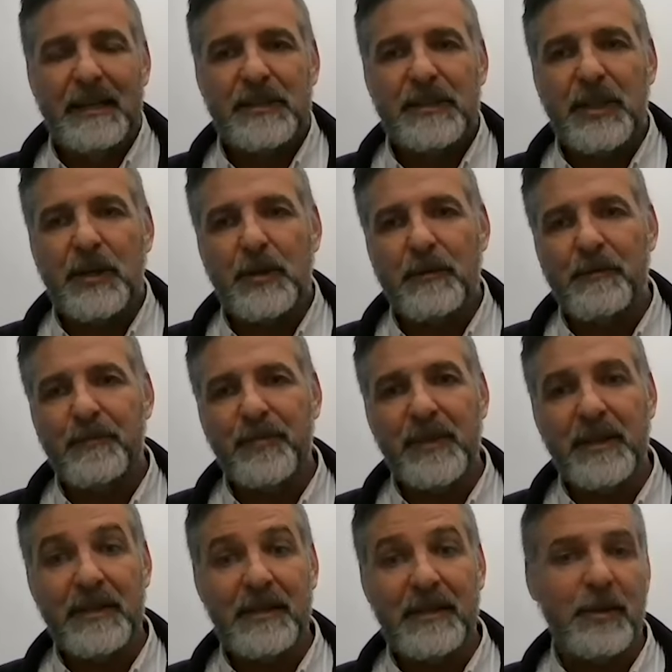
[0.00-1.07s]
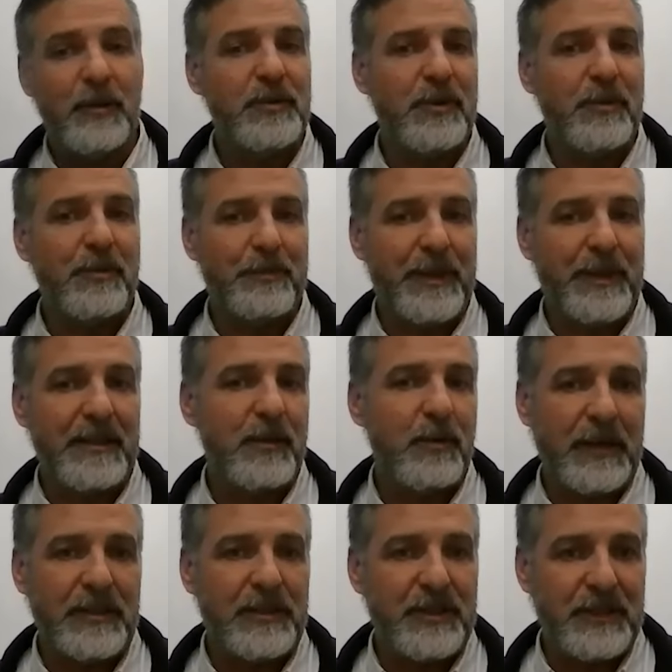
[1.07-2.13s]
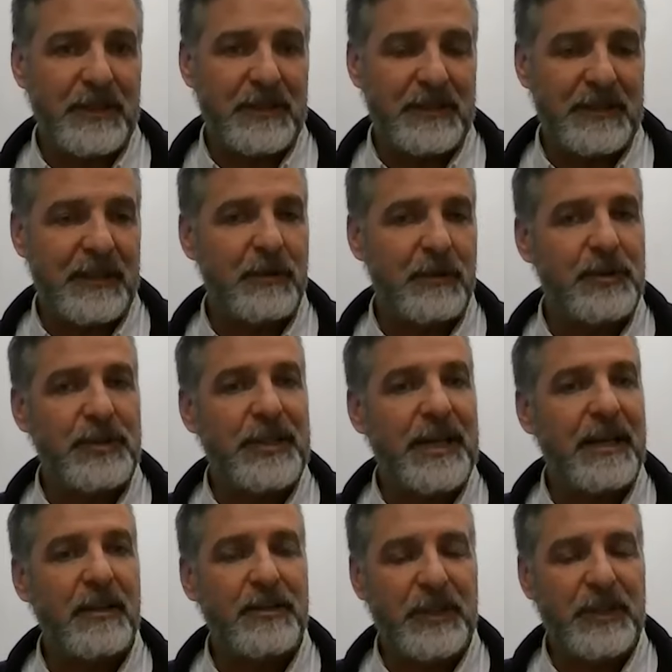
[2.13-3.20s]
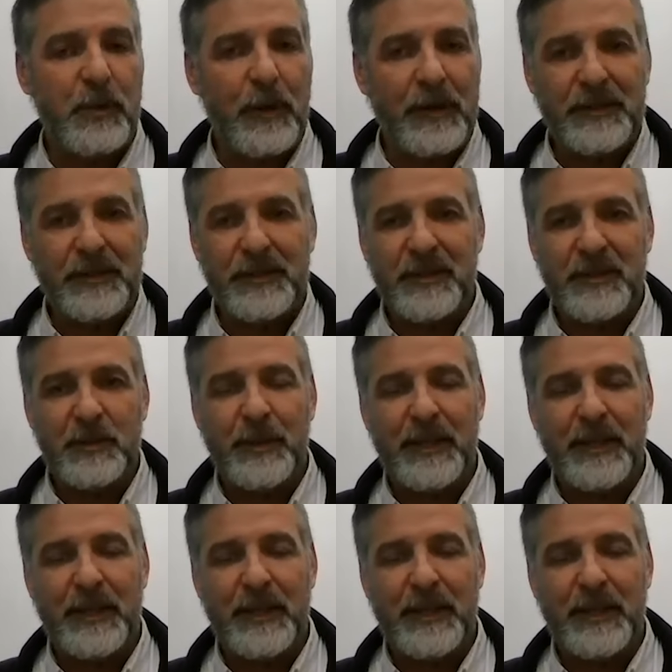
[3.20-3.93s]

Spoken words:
So those are big questions and those are challenging questions.